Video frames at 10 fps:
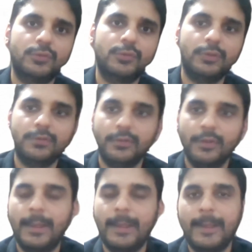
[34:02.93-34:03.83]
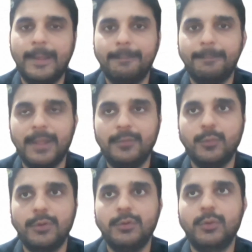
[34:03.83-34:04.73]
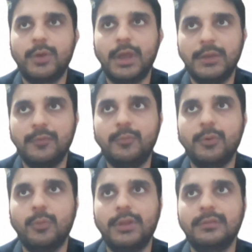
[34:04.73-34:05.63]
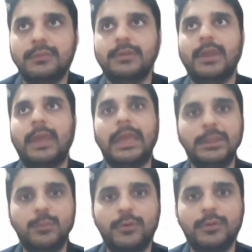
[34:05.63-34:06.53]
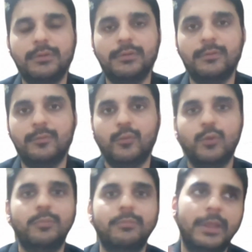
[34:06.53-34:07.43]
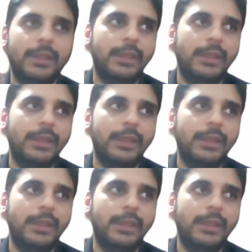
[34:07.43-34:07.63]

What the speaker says: risks, that's where you kind of prevent anyone from